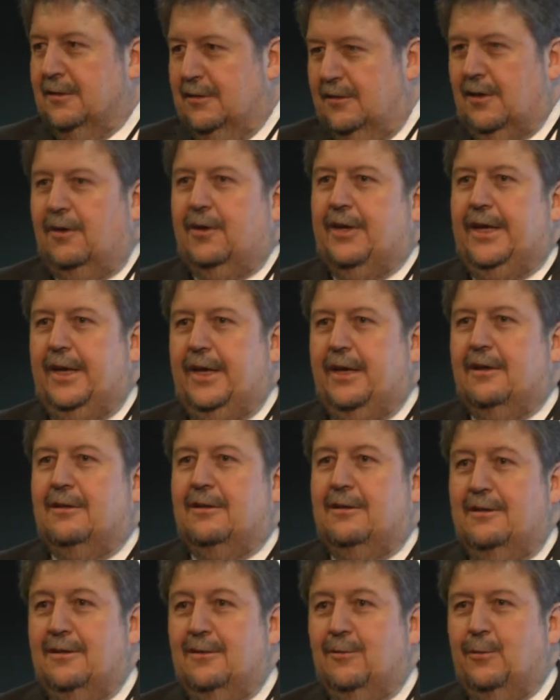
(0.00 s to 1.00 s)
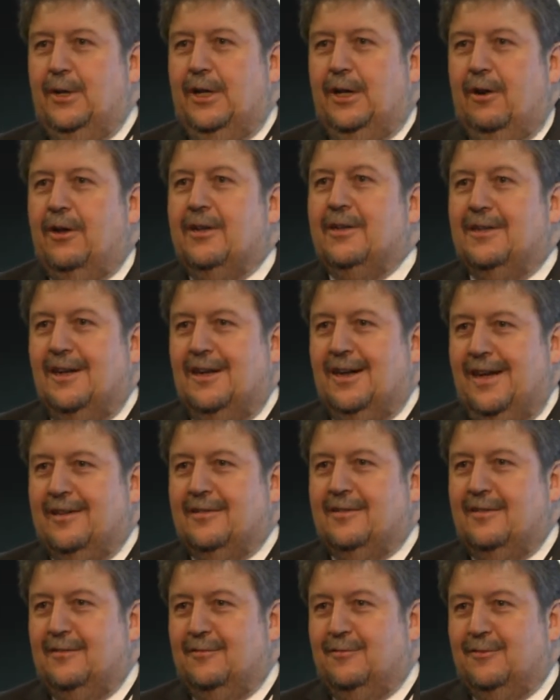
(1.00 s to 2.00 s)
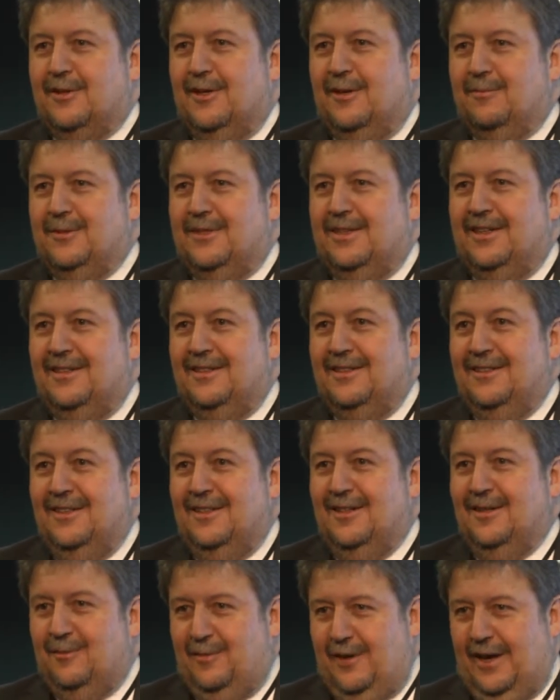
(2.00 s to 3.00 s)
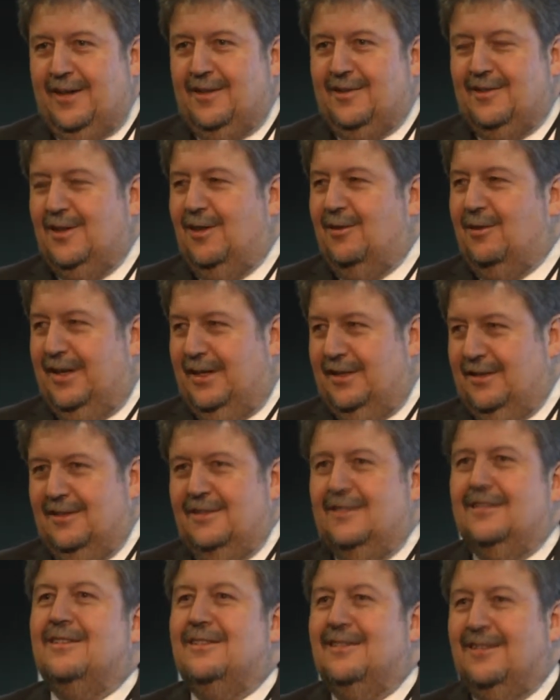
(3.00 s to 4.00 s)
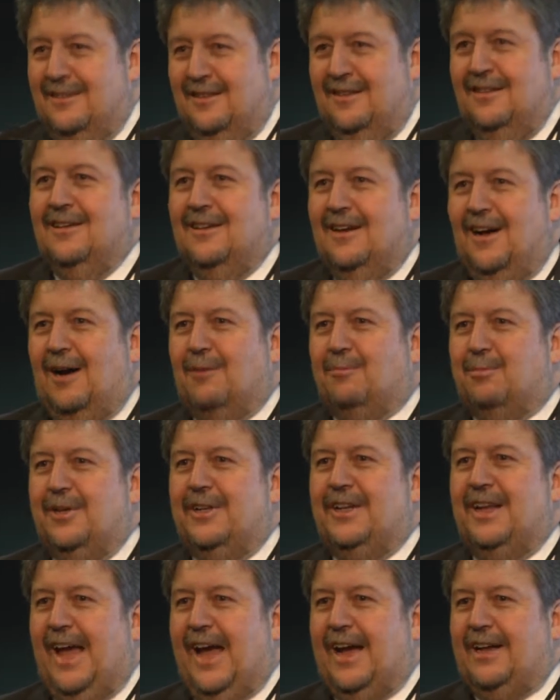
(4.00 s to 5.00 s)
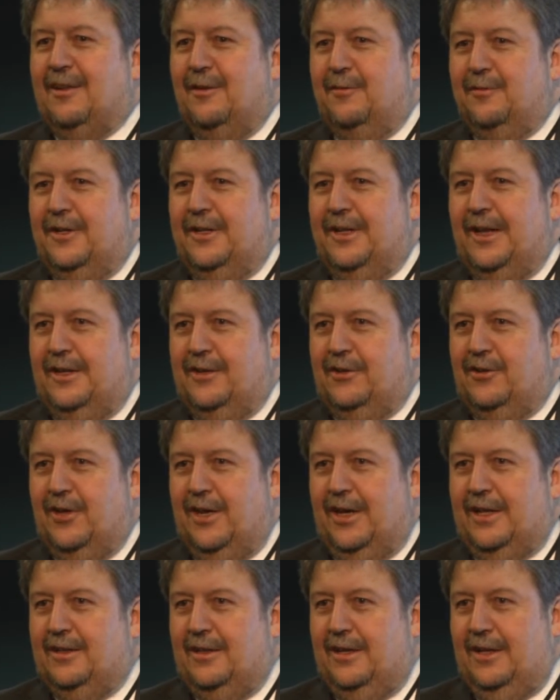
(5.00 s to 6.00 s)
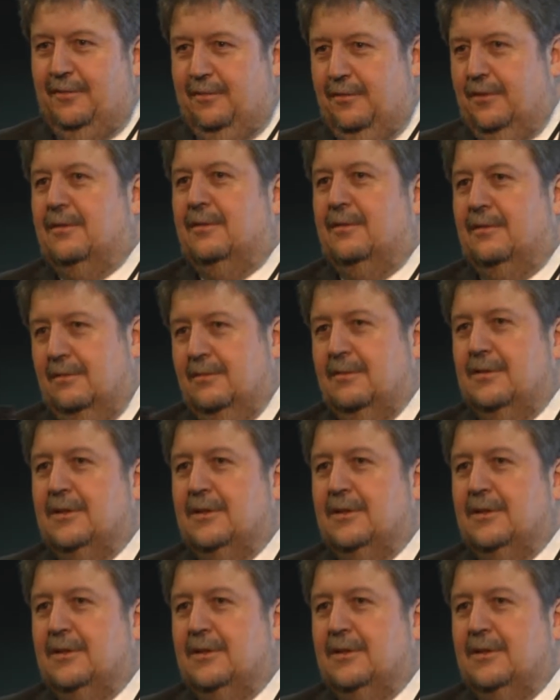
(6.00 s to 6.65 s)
So here we learned the lesson from the flexo and are pretty active in inkjet even.